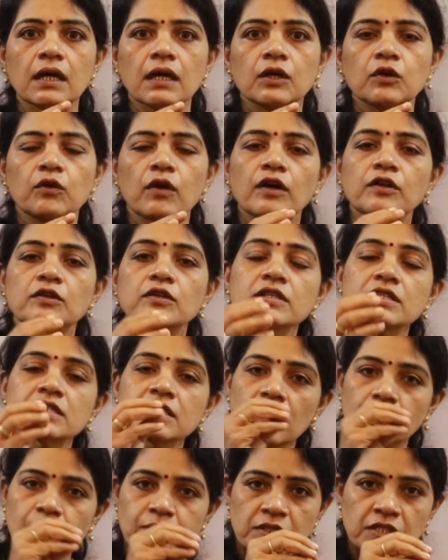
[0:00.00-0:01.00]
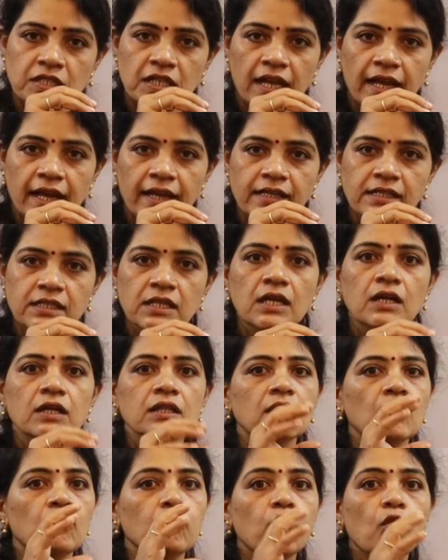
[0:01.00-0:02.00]
you have to subtract
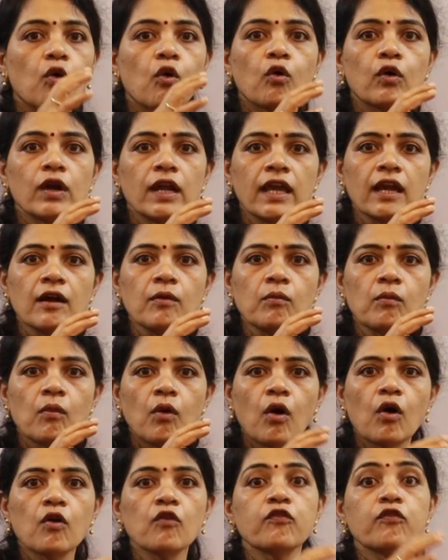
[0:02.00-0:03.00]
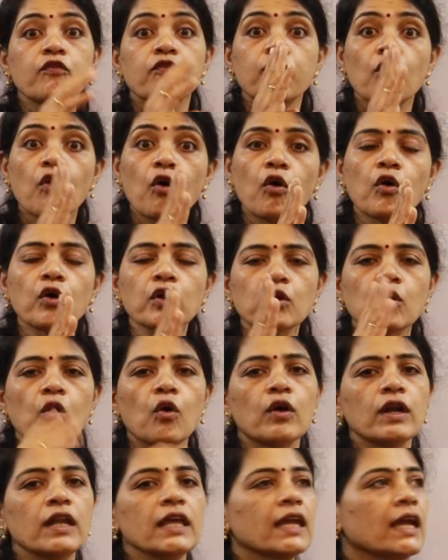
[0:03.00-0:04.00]
the volume of 4
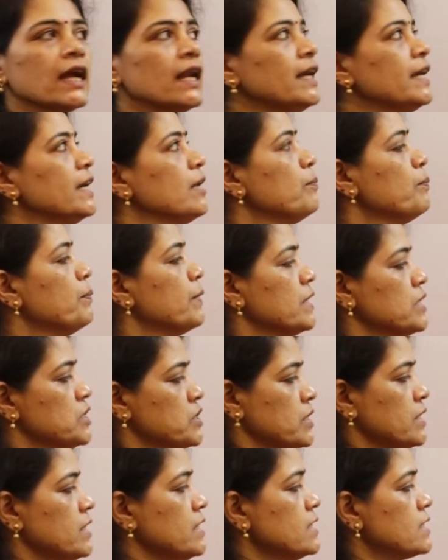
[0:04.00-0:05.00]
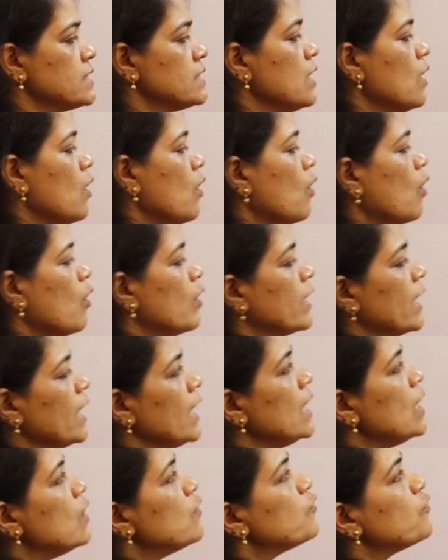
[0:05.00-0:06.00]
conical depressions,
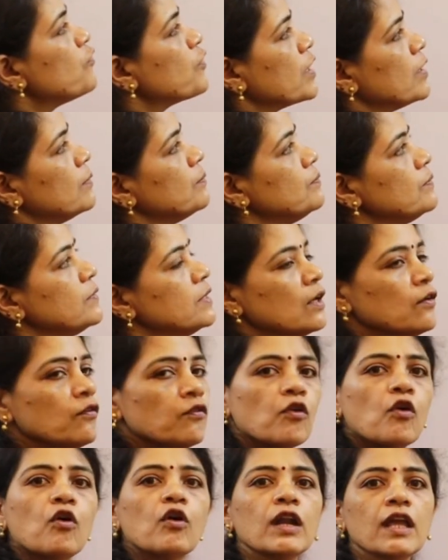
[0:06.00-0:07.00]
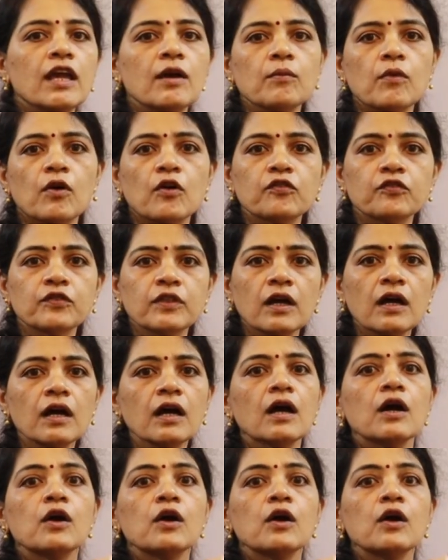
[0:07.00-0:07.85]
okay, from the volume of the